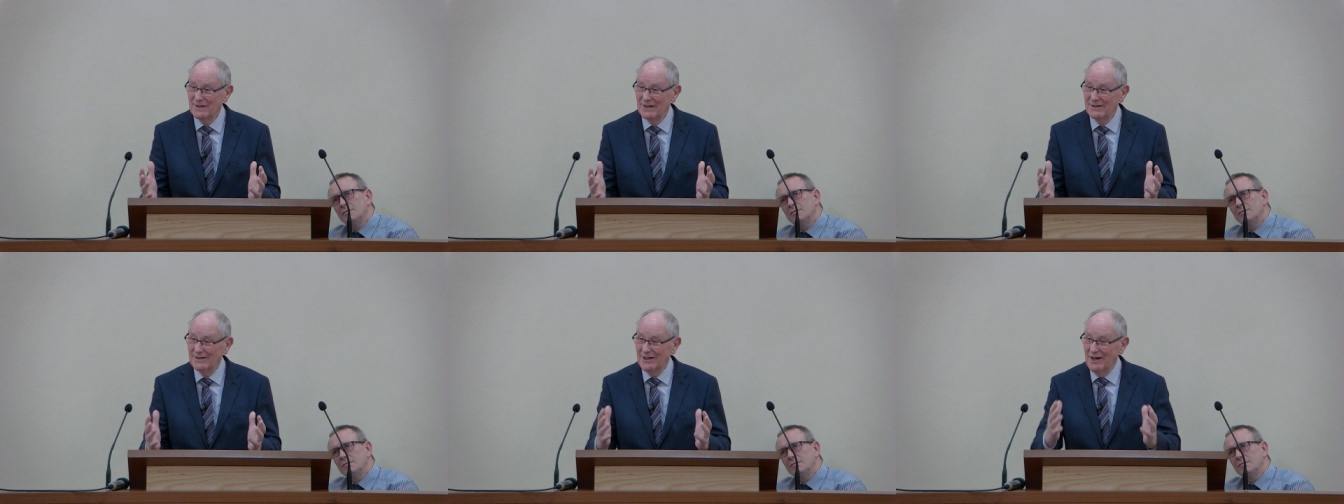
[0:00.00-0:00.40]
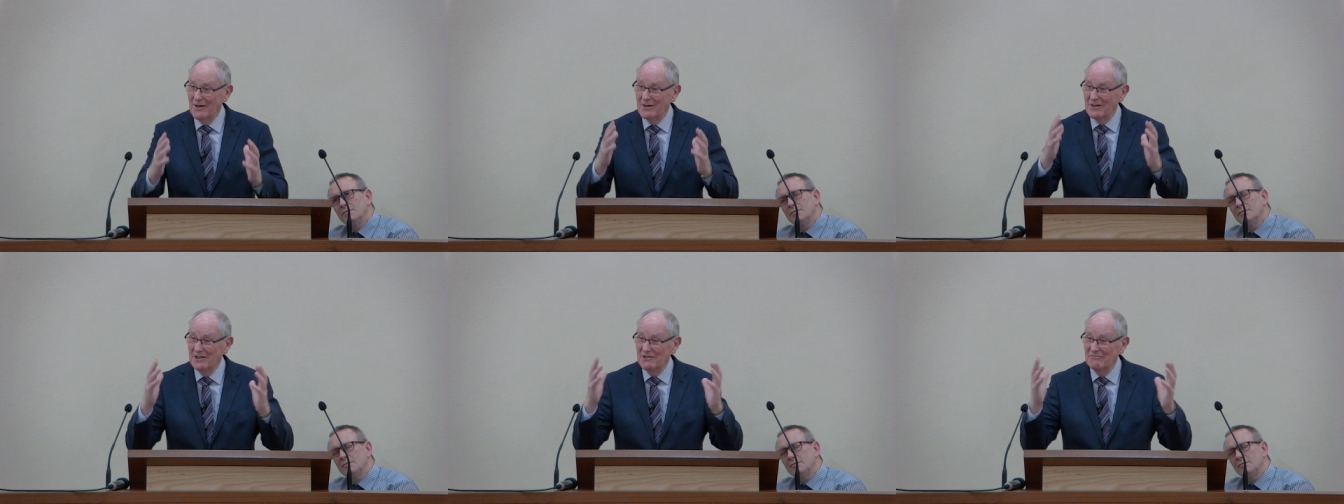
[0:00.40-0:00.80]
the
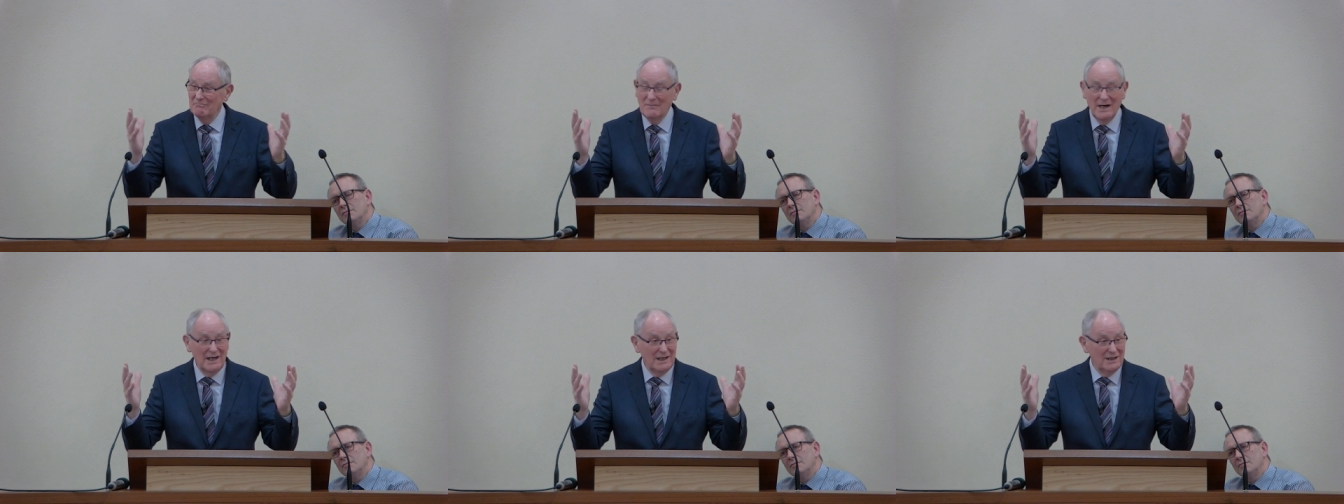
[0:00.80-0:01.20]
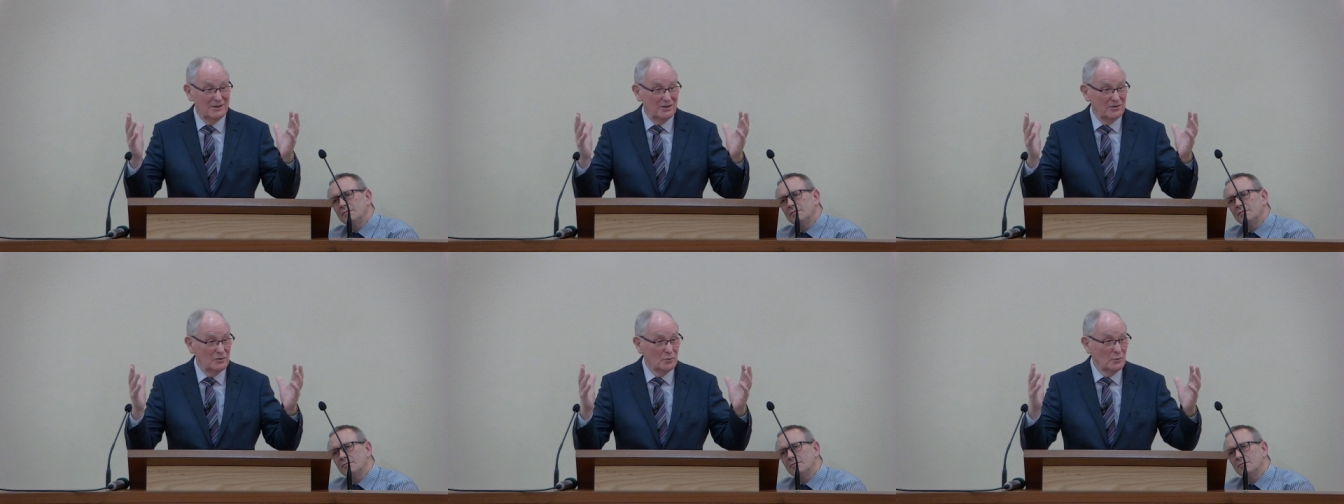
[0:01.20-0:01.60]
clarity of
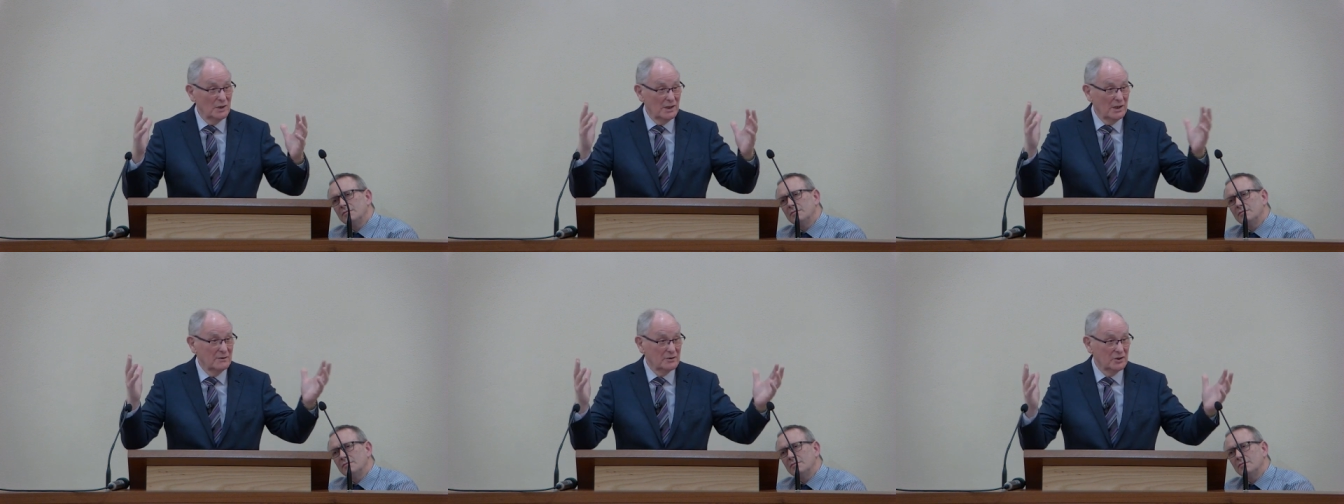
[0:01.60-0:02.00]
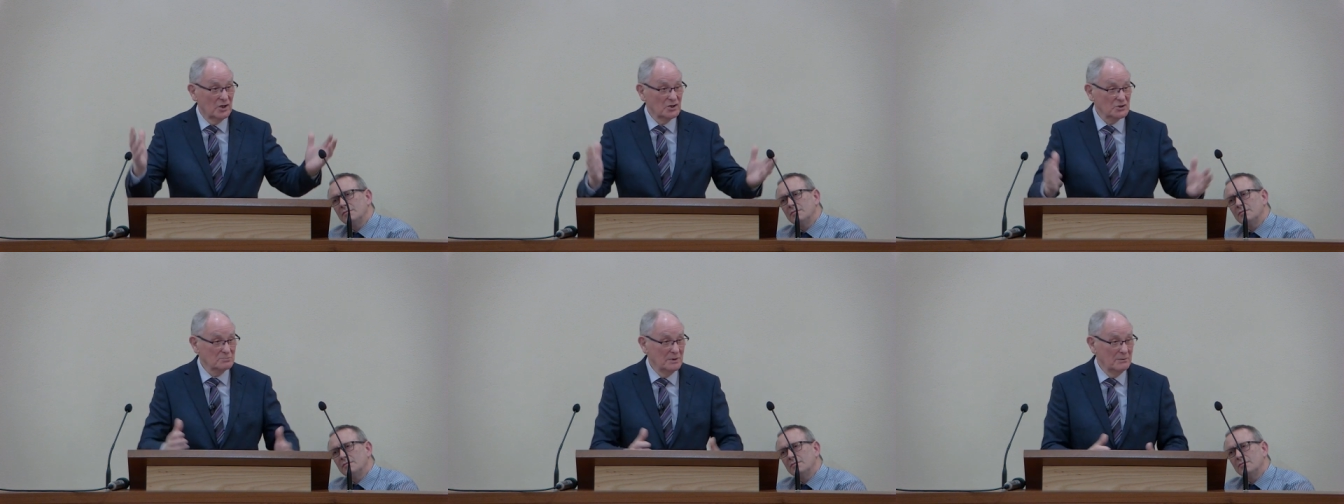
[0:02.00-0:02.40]
mind, and you were in a
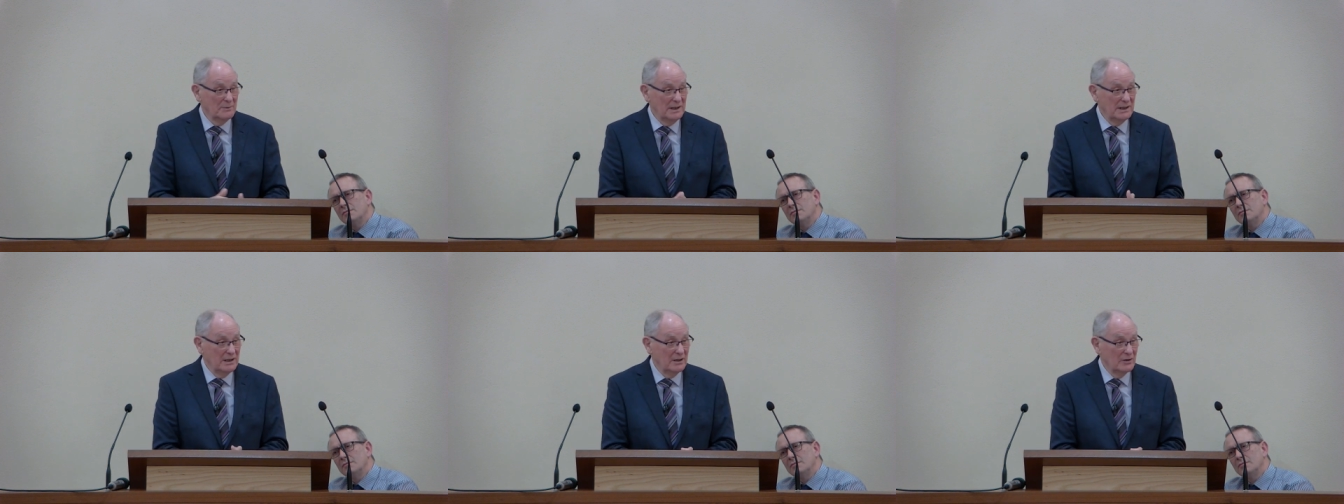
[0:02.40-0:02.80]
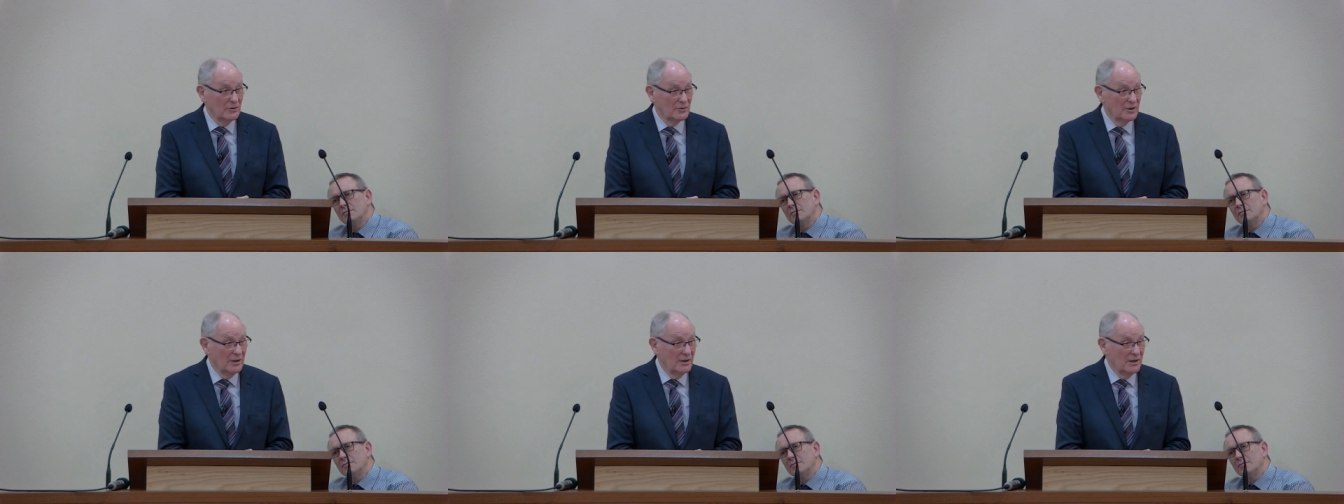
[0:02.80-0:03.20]
gospel meeting
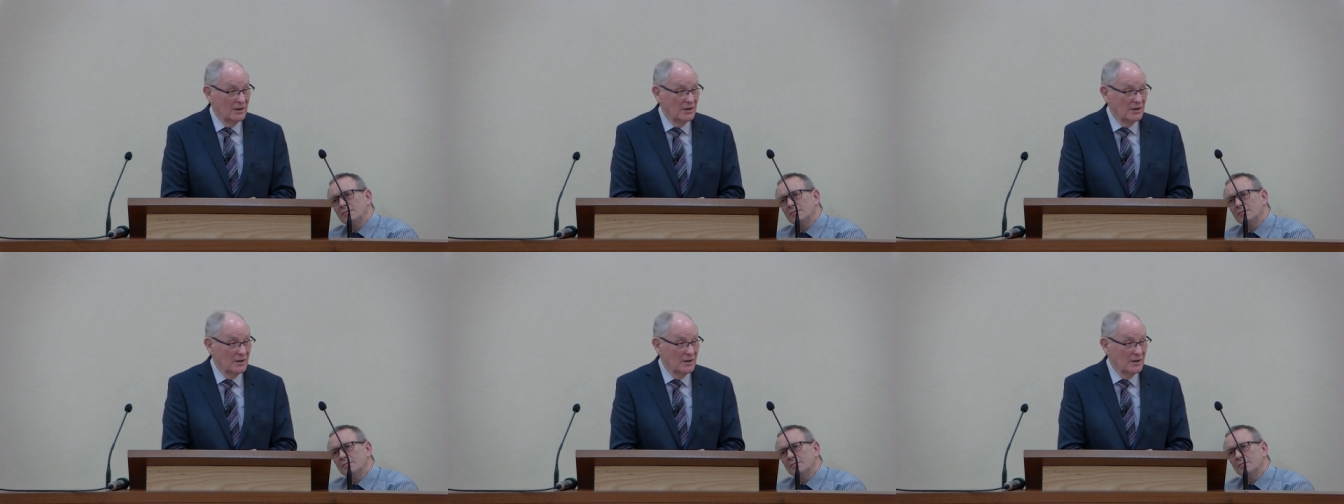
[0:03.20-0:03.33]
or